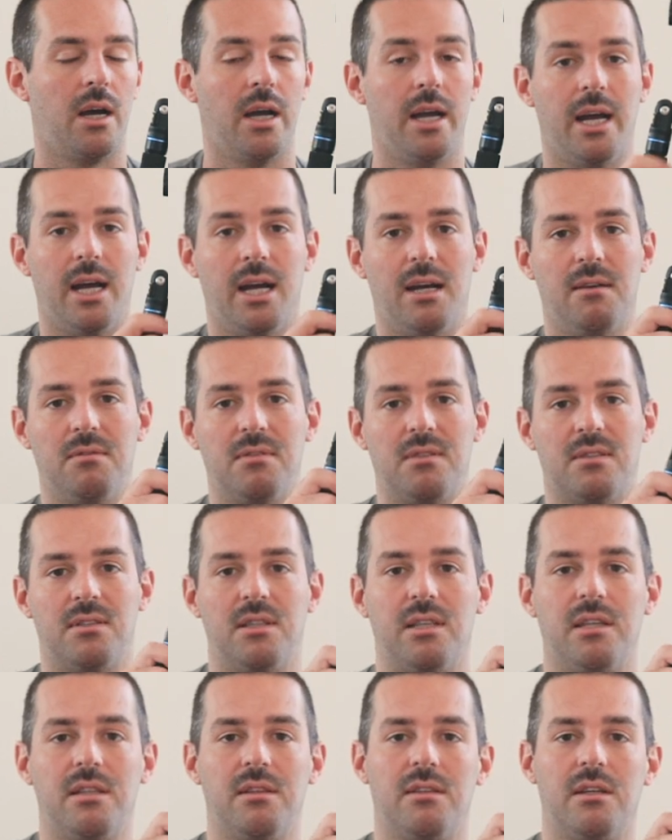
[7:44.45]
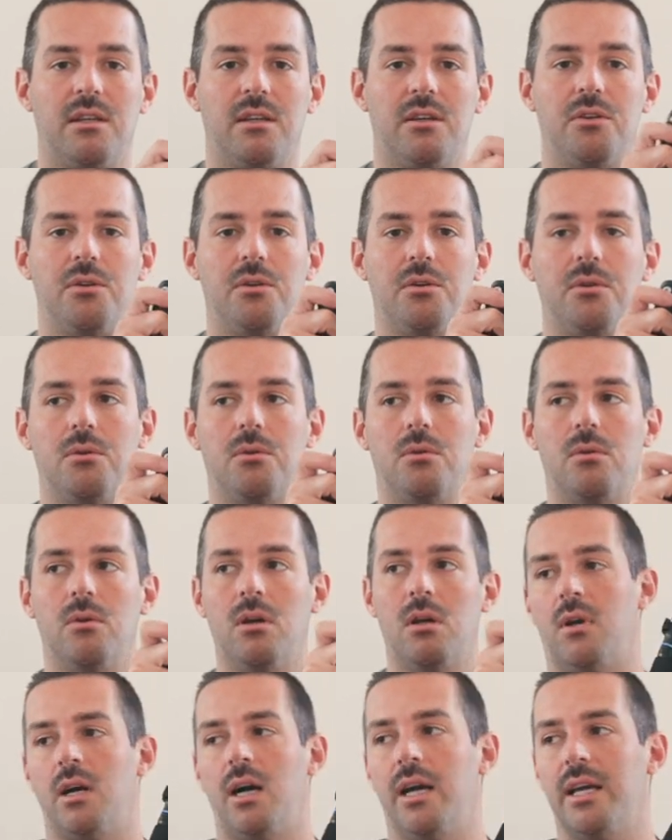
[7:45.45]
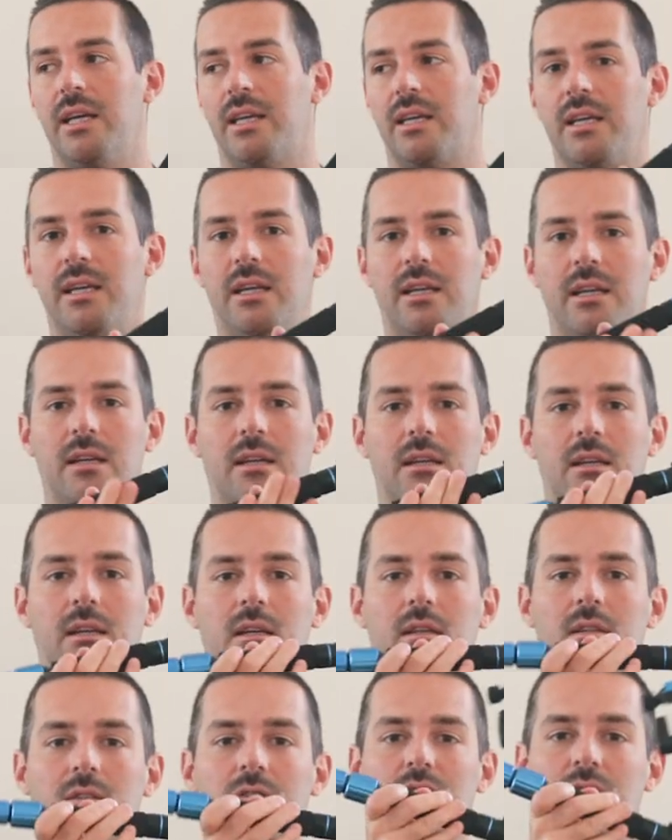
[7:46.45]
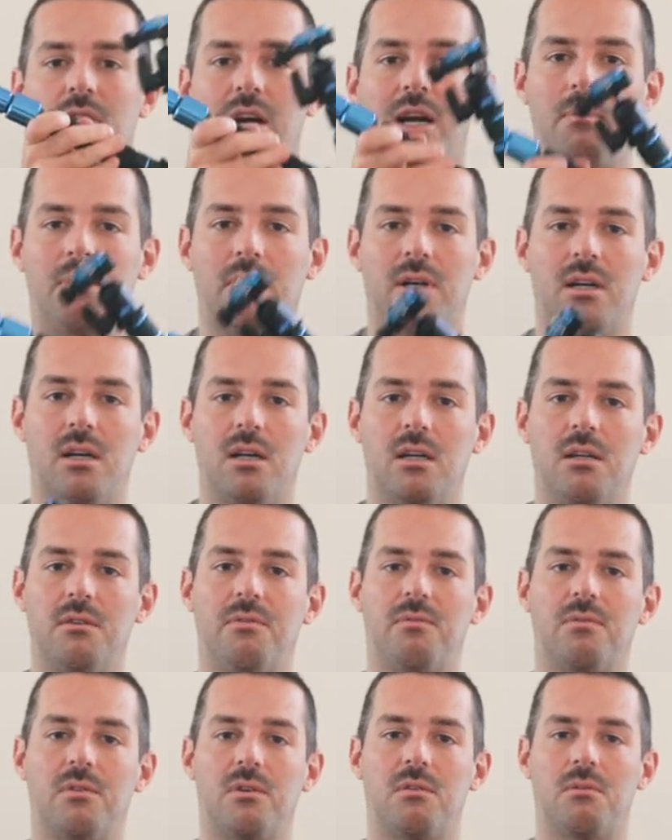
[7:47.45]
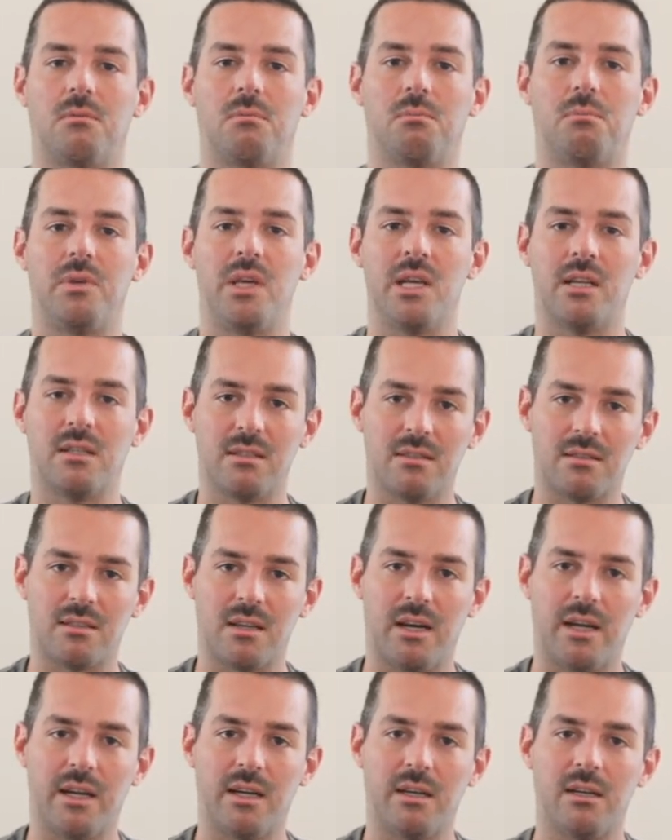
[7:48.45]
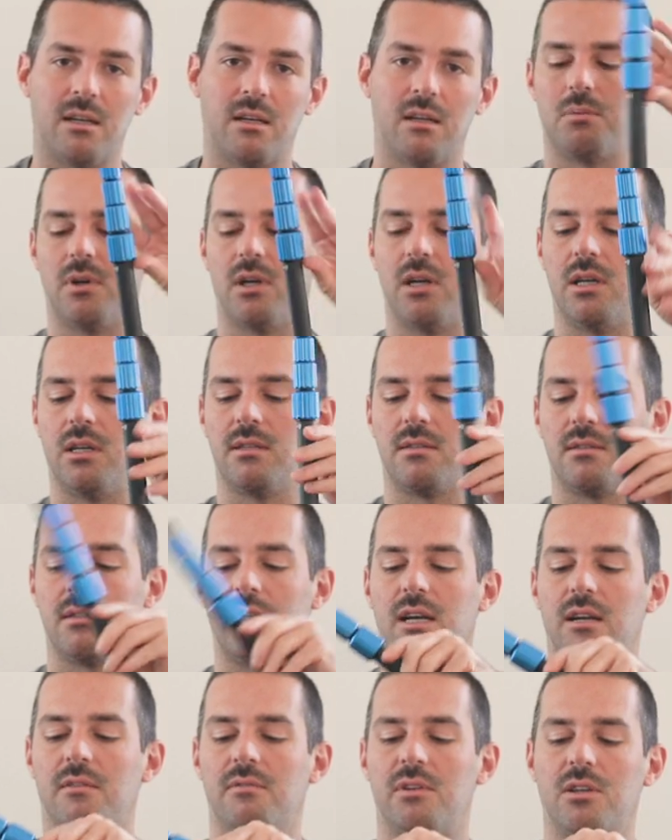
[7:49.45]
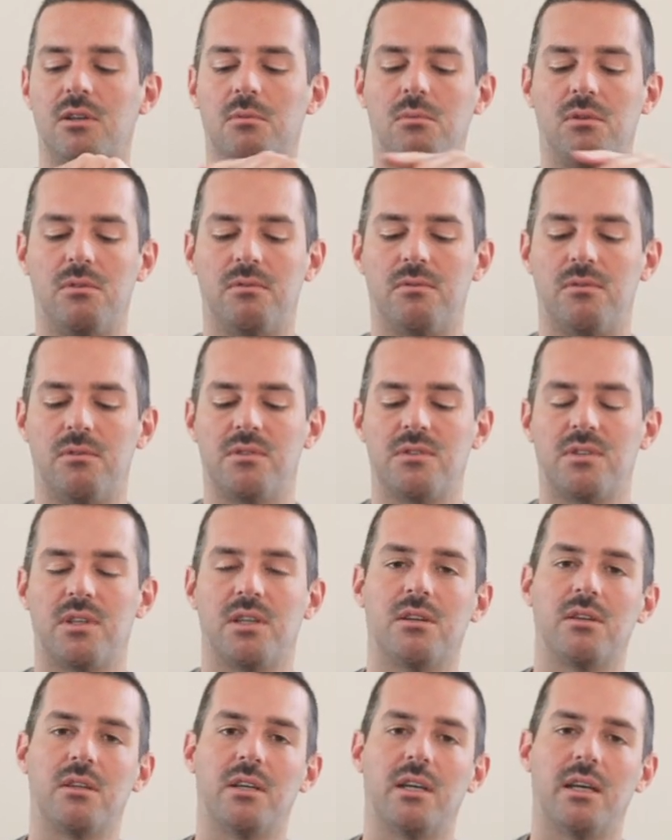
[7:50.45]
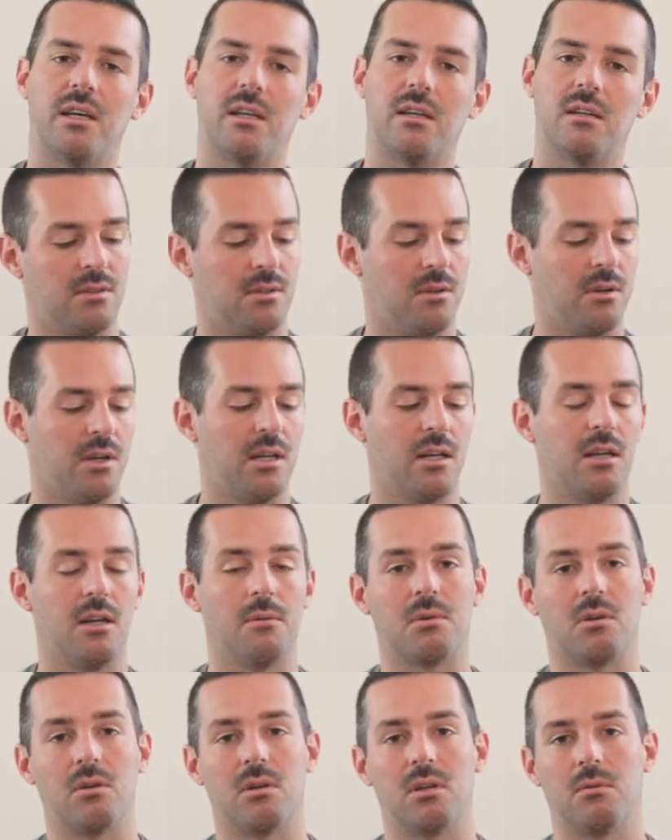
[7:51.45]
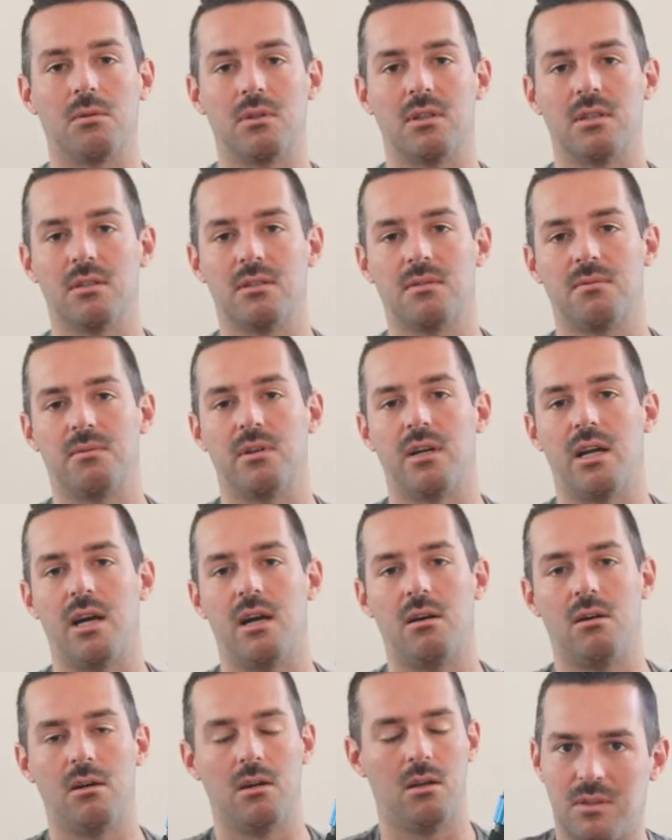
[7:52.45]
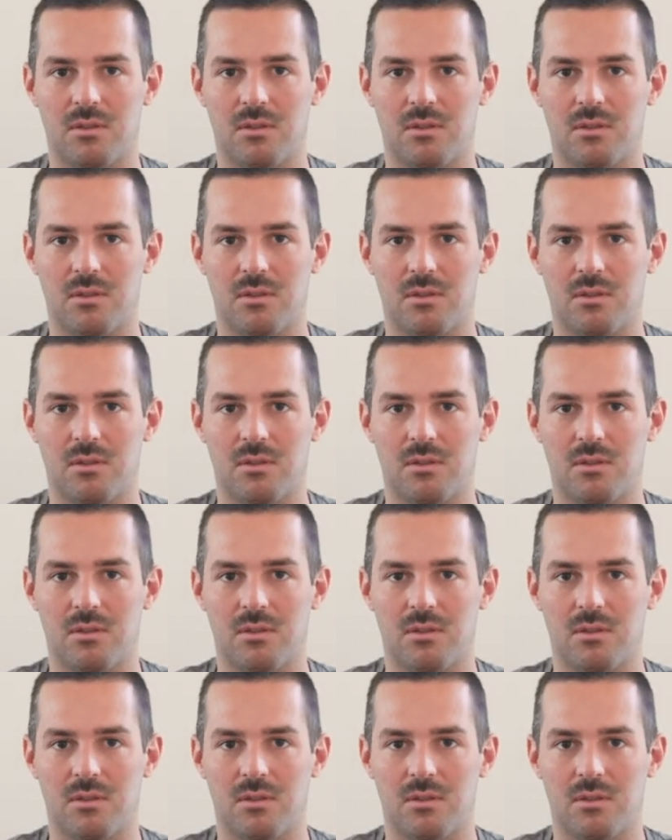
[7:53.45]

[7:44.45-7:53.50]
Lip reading: I have seen the new hiking tripod from Peak Design, but it's not available for sale yet, so I ended up going with this for now.